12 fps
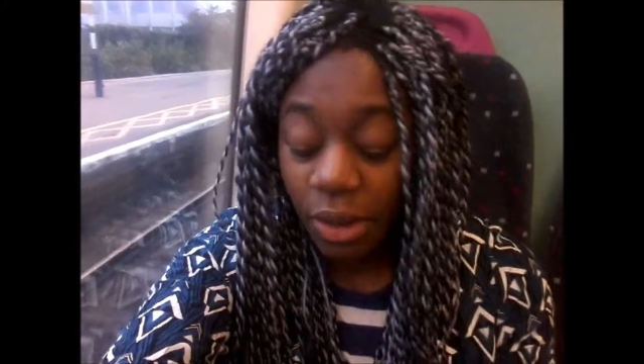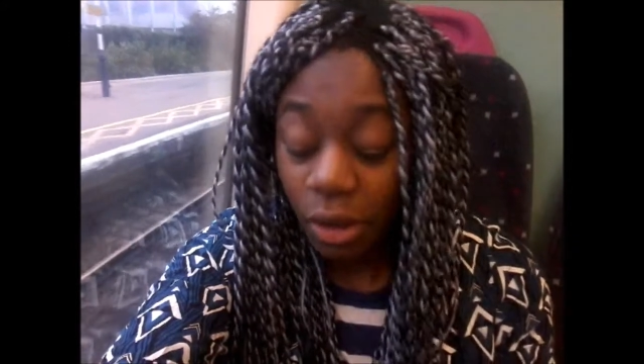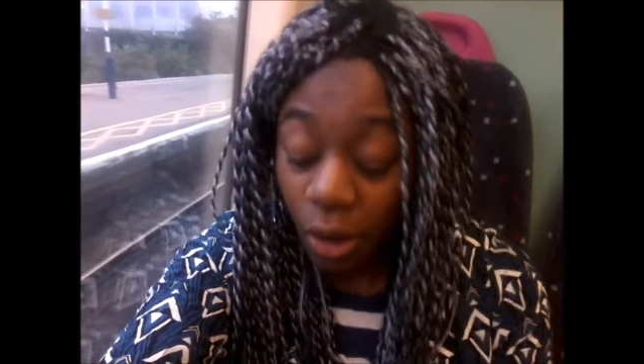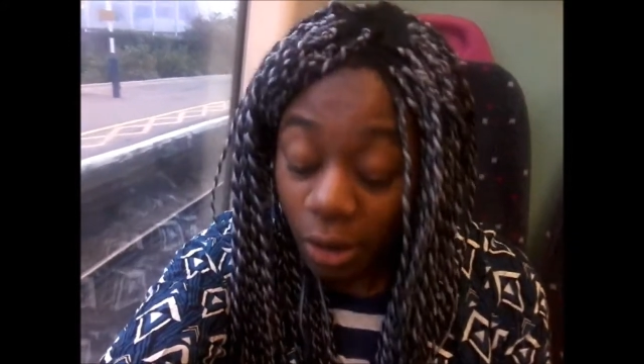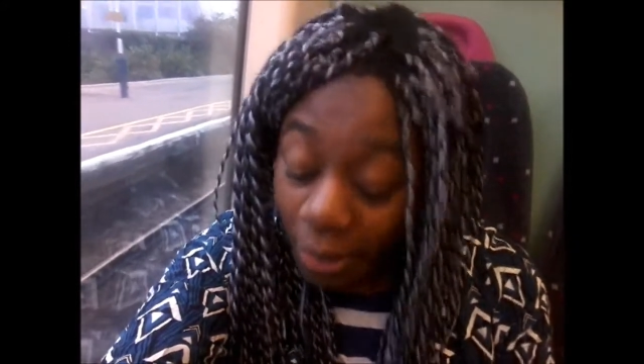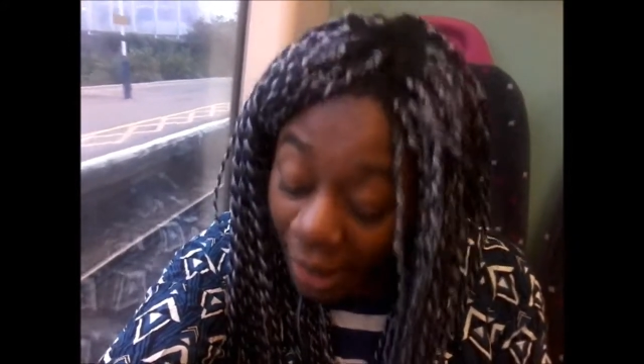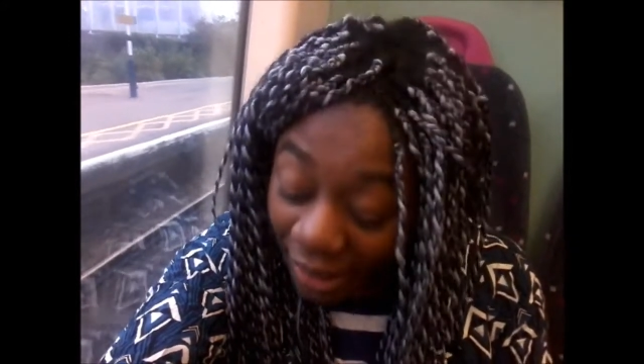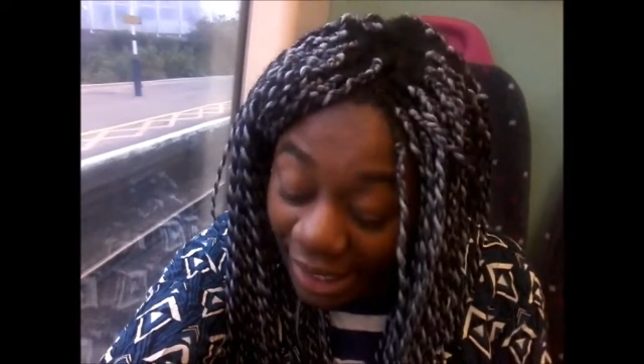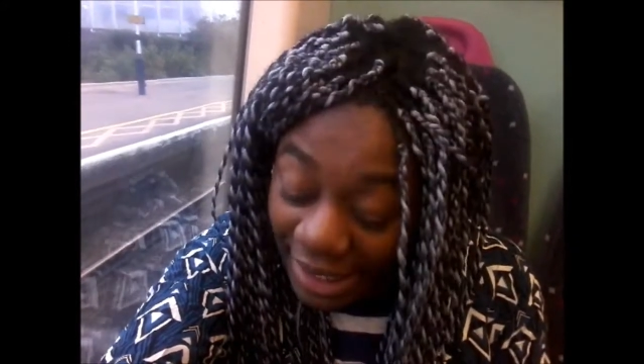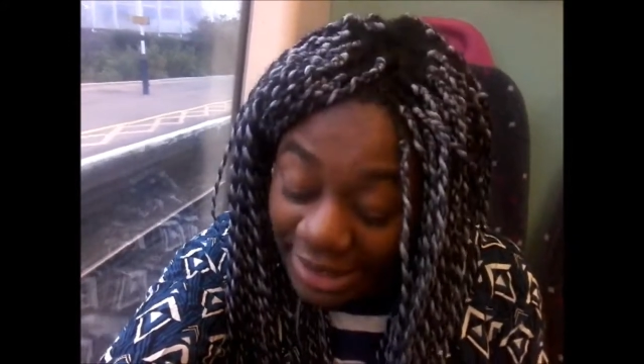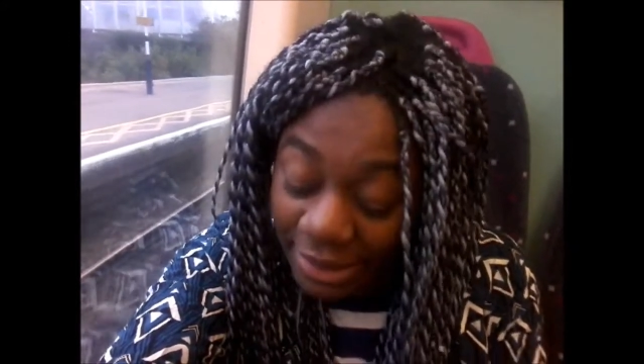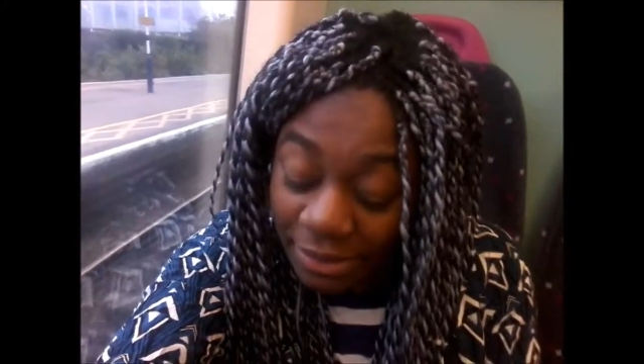know a lot
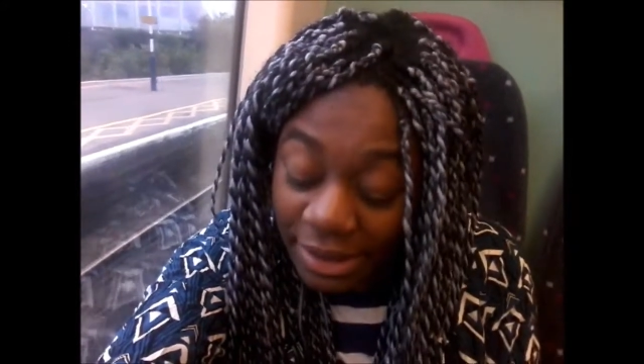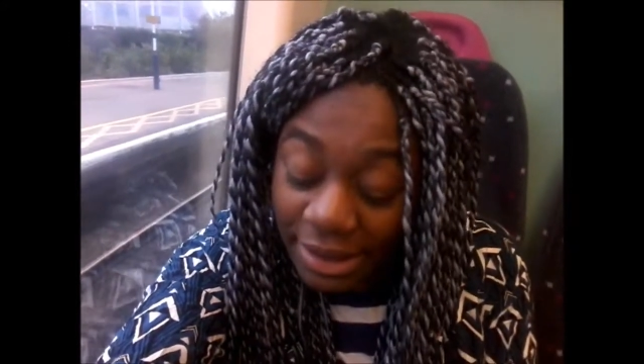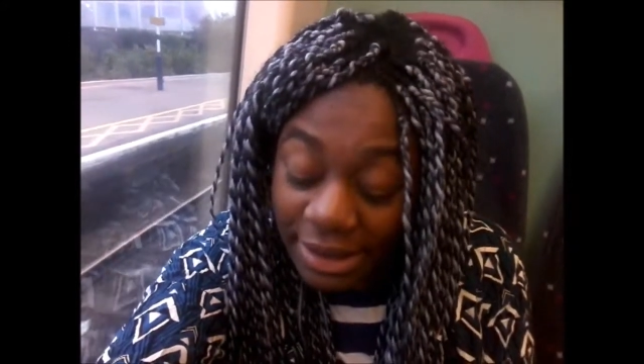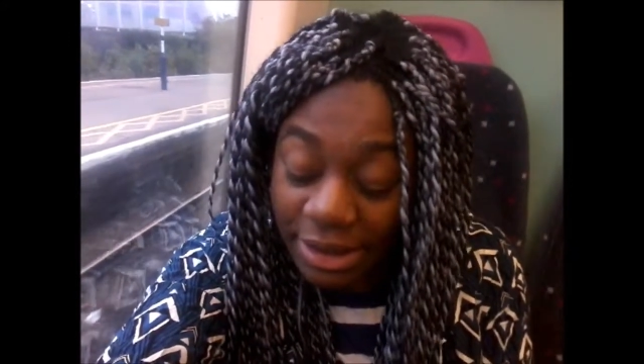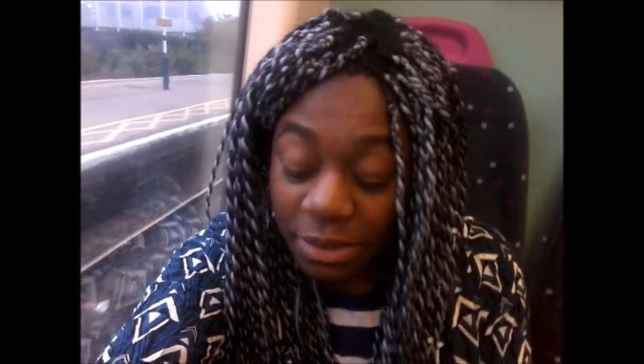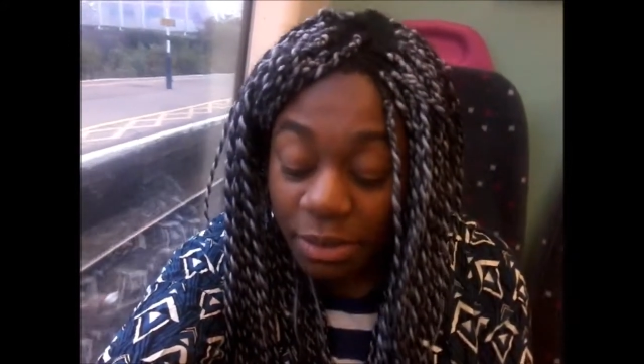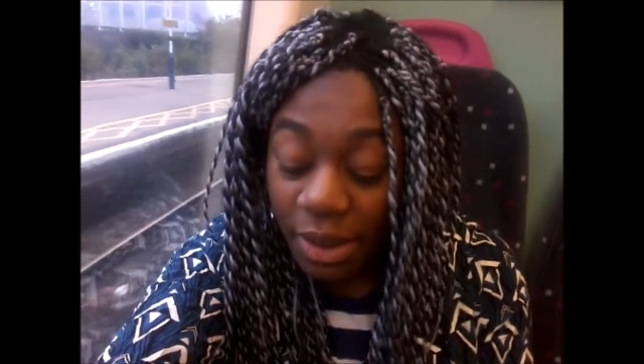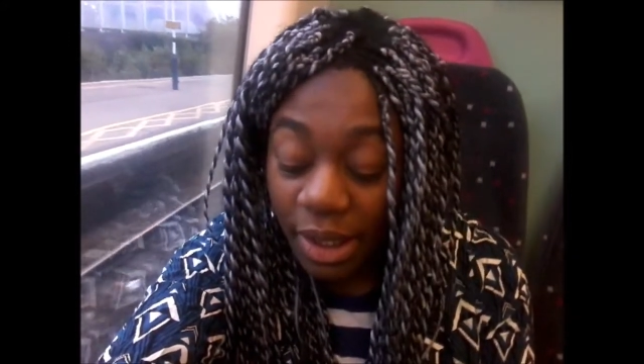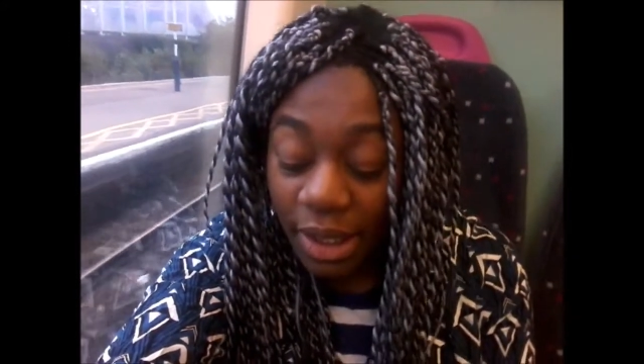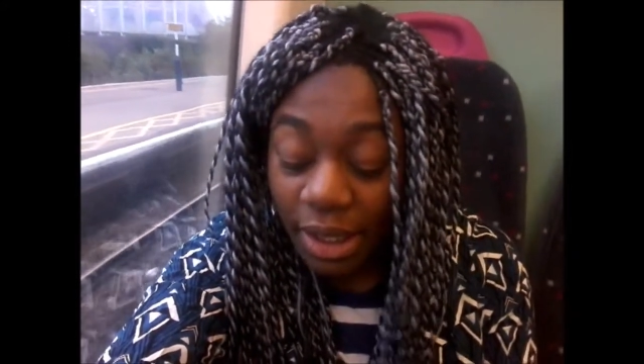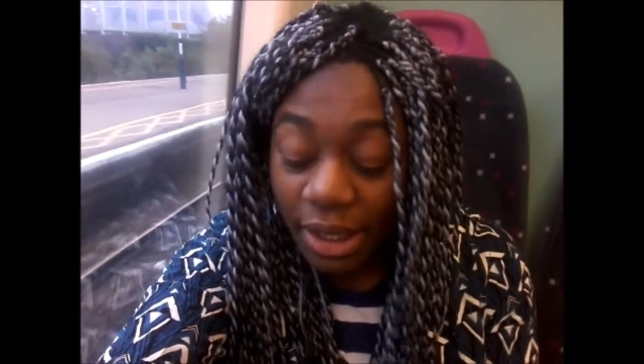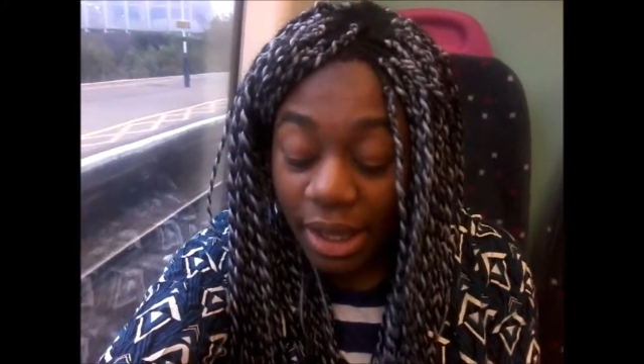about Kate Tempest,
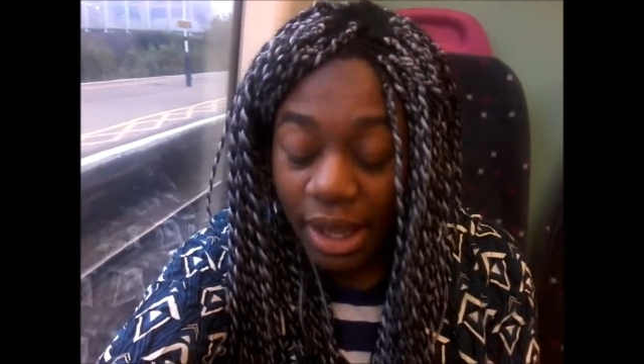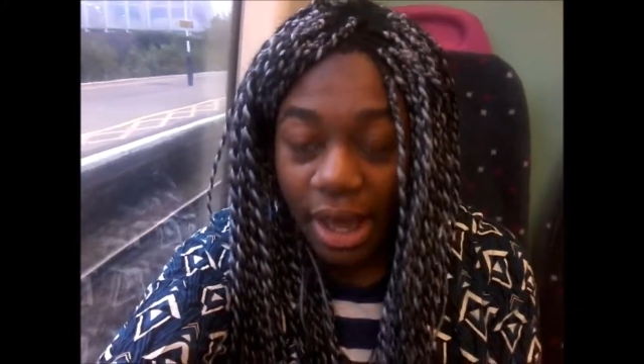but